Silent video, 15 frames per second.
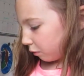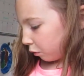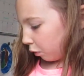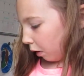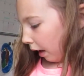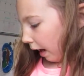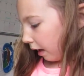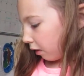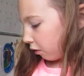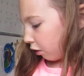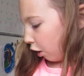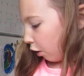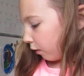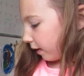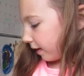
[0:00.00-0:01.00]
Well, I don't
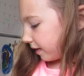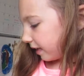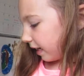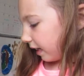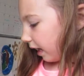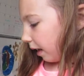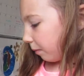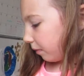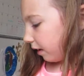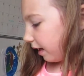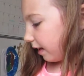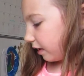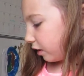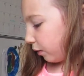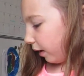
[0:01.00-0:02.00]
know. He said I'm
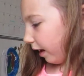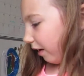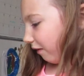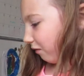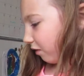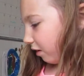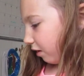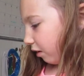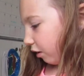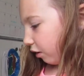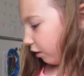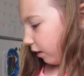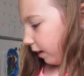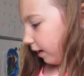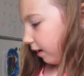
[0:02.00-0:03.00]
late, so I have to
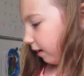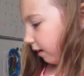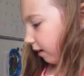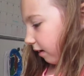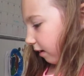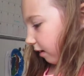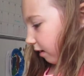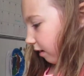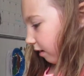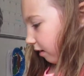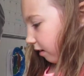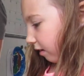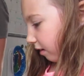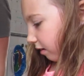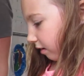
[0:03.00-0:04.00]
hurry. Oh.
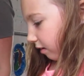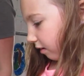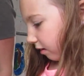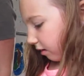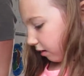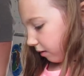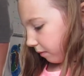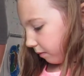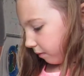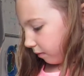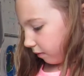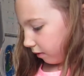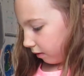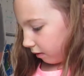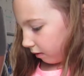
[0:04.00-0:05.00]

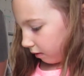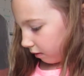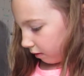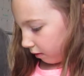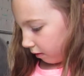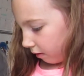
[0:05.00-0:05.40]
Right.